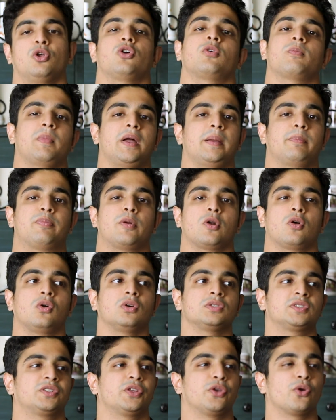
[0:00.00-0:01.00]
Look, my
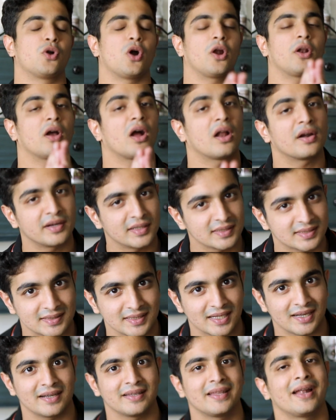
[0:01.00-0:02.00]
bros, you gotta
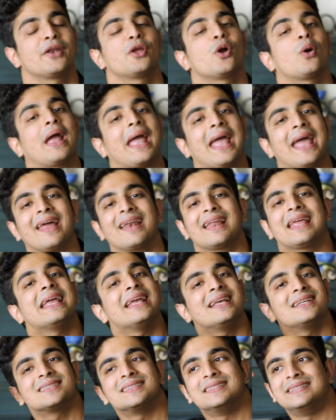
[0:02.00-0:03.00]
understand that your hair
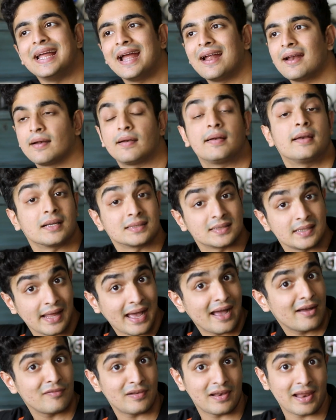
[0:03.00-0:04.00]
is dead. It doesn't
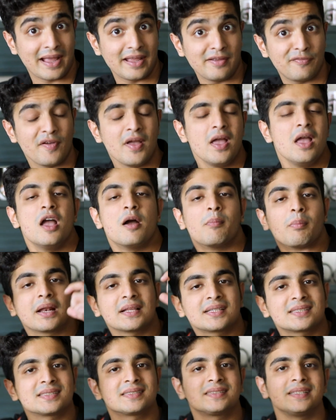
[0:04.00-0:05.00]
have life, but
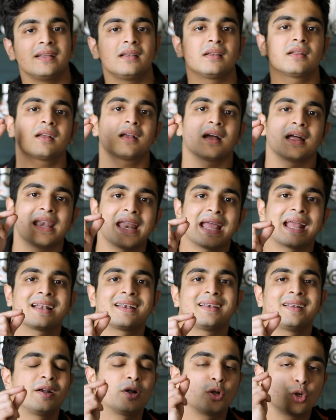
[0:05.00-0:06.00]
it's still
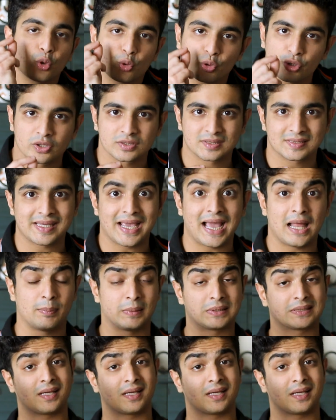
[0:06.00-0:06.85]
connected to your scalp.